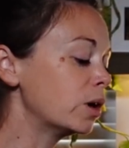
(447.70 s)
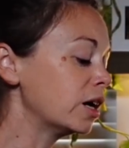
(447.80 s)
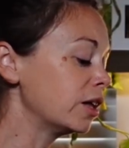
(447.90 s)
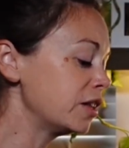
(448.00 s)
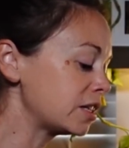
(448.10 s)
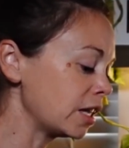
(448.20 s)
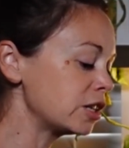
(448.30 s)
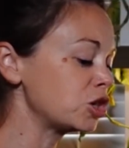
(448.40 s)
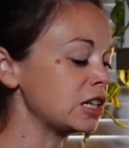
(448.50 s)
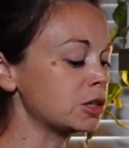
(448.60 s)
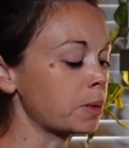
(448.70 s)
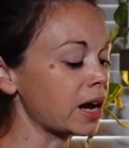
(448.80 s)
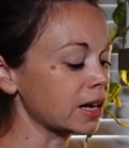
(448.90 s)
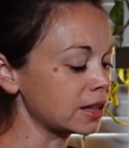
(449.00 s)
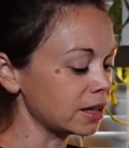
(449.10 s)
well this lunch needs
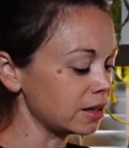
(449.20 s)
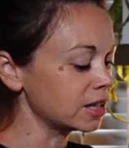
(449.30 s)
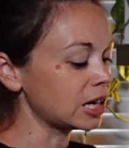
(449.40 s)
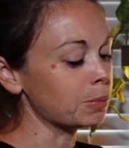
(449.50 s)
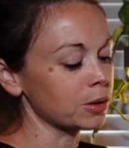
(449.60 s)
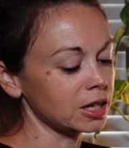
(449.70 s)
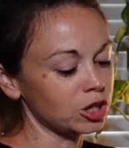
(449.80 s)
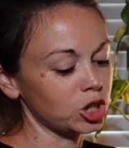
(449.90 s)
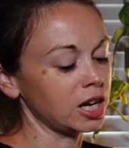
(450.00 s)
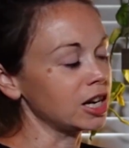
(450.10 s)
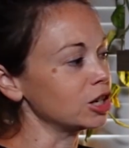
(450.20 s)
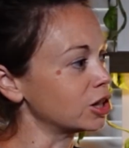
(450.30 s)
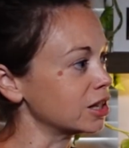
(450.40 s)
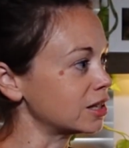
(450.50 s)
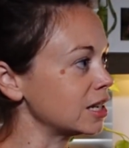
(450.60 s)
packed the, the diaper needs
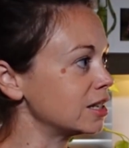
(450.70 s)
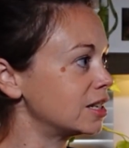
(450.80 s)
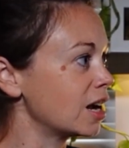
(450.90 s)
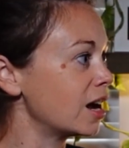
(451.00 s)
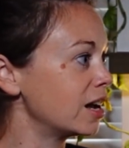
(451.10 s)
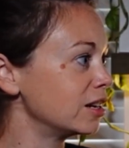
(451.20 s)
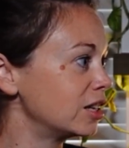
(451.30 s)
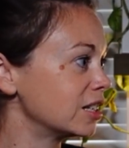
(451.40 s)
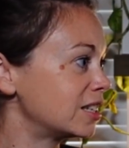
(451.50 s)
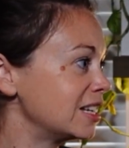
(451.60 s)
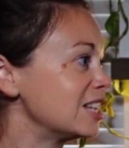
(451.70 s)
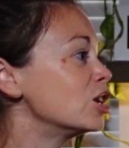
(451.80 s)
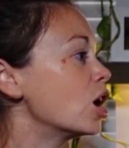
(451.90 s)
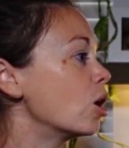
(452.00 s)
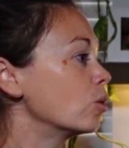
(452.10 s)
changed this needs done this
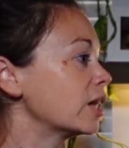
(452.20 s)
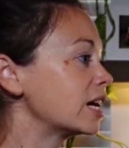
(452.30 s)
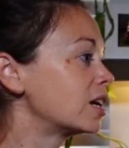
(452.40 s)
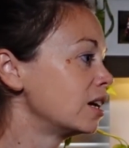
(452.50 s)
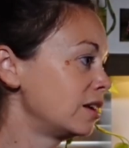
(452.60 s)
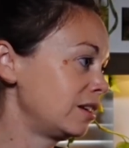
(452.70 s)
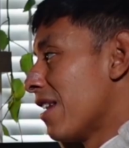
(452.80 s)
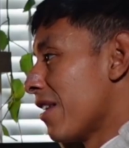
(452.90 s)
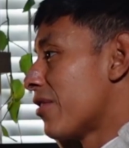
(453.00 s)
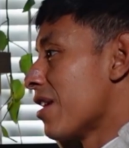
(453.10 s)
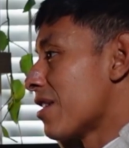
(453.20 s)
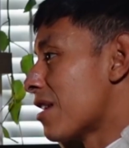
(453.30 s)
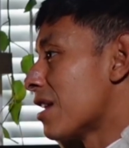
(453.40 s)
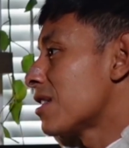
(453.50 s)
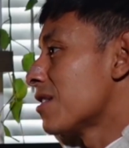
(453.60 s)
you know like and i
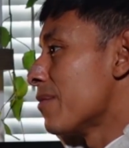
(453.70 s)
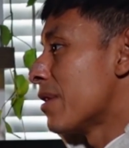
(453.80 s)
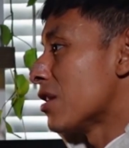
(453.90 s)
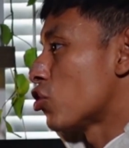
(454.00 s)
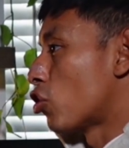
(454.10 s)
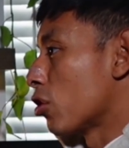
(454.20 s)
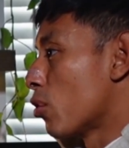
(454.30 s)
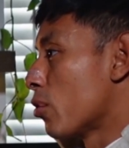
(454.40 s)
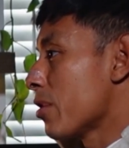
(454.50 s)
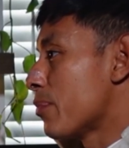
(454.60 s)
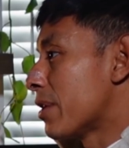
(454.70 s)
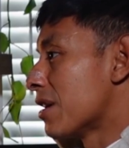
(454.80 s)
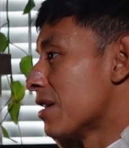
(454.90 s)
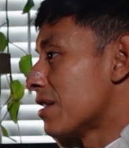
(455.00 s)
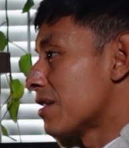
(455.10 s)
think that's something i struggle with
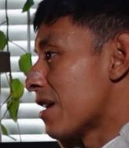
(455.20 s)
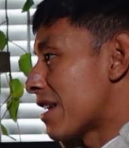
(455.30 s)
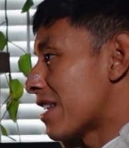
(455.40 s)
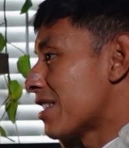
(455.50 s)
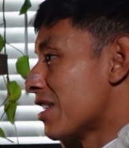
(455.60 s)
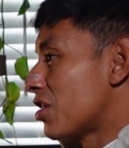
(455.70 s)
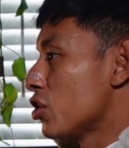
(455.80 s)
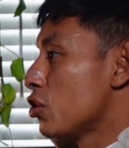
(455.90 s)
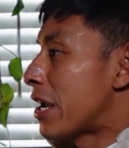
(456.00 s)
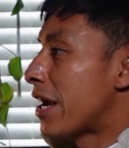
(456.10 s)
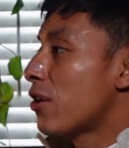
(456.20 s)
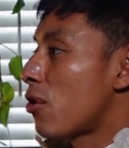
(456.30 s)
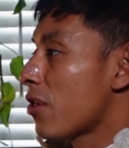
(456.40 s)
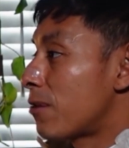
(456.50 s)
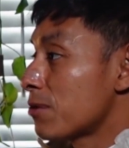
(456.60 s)
because mm-hmm. like since you
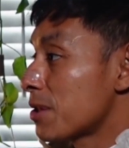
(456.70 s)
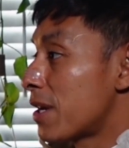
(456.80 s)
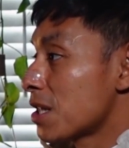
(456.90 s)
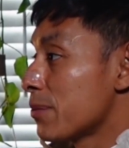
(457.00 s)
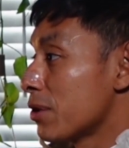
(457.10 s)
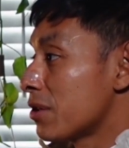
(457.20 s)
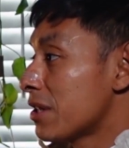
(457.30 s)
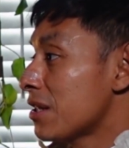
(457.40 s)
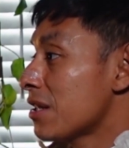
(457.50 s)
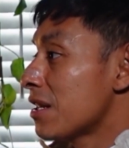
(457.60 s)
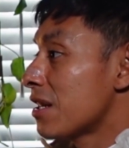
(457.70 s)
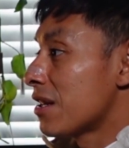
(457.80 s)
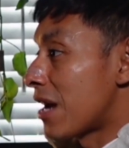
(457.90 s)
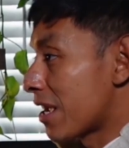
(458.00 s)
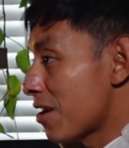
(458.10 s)
handle all that responsibility
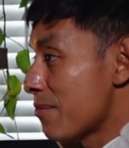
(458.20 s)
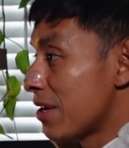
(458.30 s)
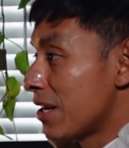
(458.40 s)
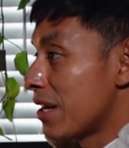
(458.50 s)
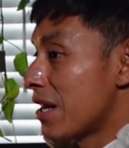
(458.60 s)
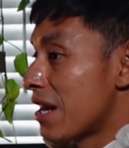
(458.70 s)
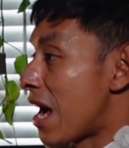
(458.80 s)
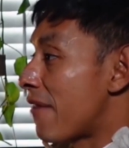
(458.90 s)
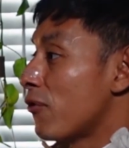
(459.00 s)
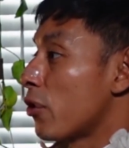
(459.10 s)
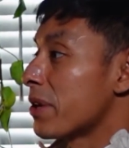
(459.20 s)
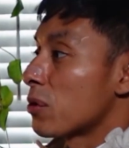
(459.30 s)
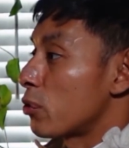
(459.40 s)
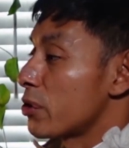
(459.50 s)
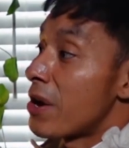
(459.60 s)
i come in and, i have no
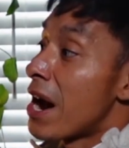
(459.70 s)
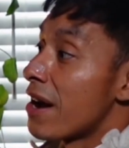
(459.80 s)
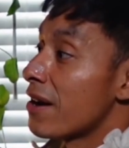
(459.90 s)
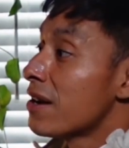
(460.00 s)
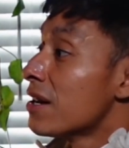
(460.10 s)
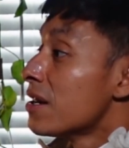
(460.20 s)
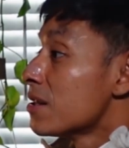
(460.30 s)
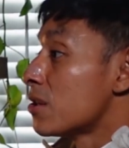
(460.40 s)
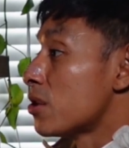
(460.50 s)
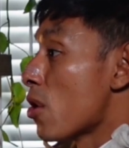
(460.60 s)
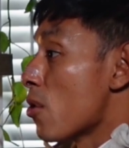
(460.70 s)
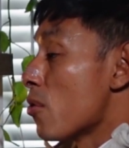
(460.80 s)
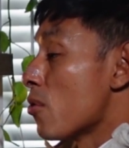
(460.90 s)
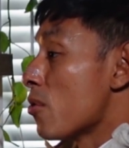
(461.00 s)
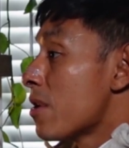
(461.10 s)
idea where you're at right.
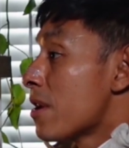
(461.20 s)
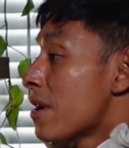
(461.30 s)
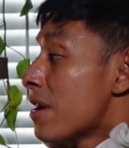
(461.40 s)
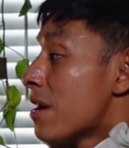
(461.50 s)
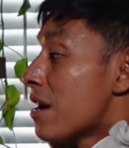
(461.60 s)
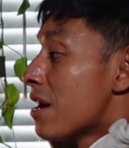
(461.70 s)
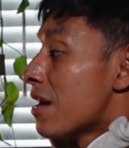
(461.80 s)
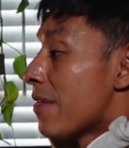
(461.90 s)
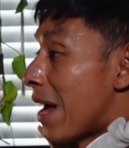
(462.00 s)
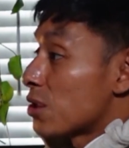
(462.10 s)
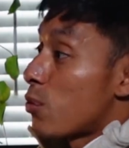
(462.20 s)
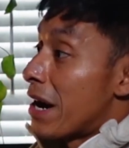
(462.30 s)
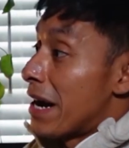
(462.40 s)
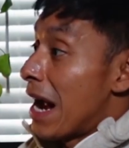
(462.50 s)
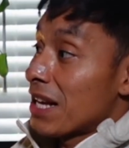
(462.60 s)
so that's
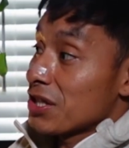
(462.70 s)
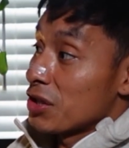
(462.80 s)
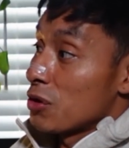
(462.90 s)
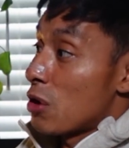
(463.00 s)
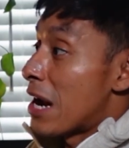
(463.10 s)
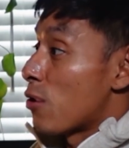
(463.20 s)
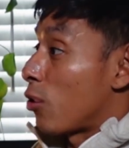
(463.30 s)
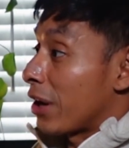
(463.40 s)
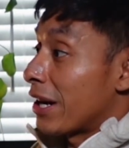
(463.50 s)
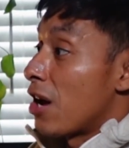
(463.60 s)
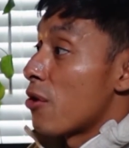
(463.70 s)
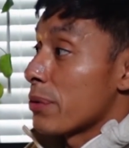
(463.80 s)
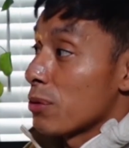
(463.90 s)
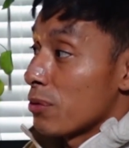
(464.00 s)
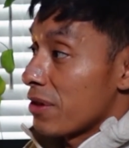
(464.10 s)
why i ask you hey where can i
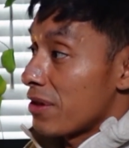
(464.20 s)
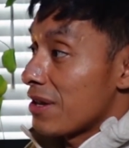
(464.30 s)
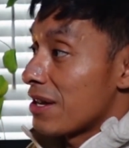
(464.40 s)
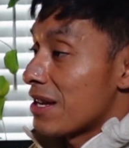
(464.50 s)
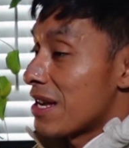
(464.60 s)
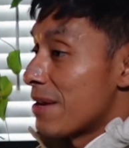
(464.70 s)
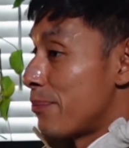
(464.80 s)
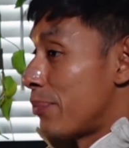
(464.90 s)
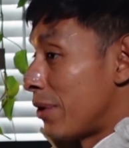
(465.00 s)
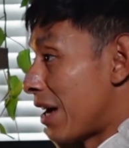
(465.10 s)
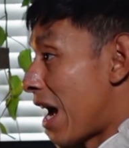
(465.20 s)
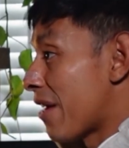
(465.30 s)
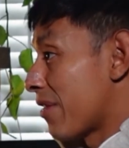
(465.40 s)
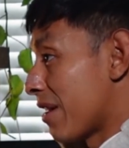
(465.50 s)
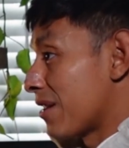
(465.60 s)
help you with mm-hmm. but
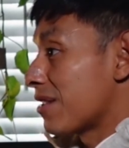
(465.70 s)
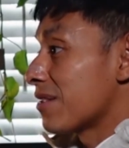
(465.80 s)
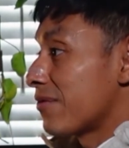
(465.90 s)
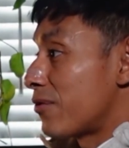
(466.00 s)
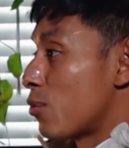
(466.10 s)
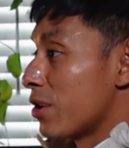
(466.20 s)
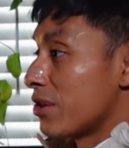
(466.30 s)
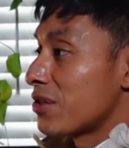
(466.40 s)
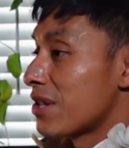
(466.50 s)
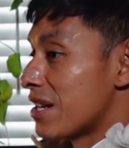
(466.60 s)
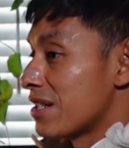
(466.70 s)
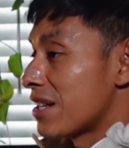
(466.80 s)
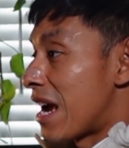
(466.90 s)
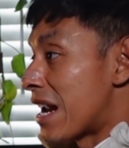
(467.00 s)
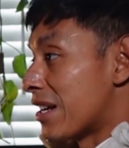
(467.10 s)
i think from what you're saying is
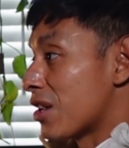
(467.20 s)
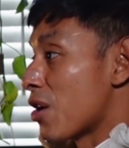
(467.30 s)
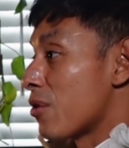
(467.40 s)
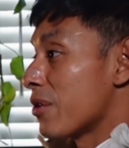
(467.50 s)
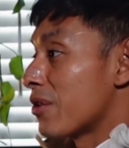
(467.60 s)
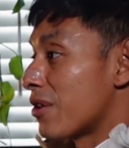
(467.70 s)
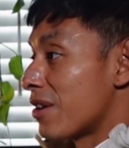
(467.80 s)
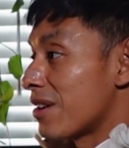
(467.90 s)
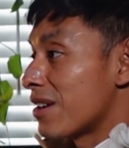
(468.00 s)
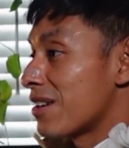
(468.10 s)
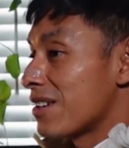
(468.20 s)
that I need to go in there,